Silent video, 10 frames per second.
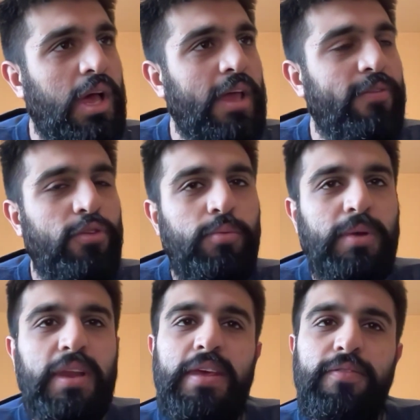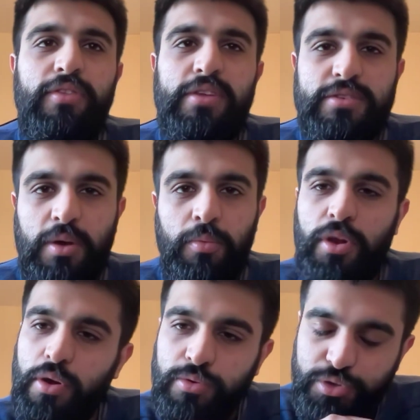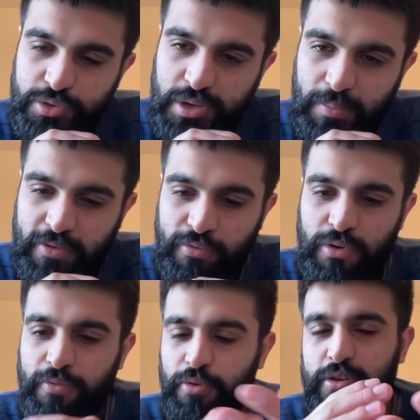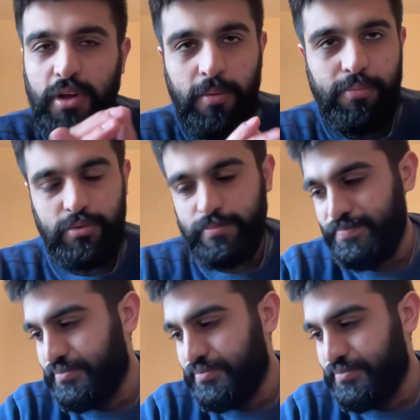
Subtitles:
if you believe that someone owes you something for it, for example,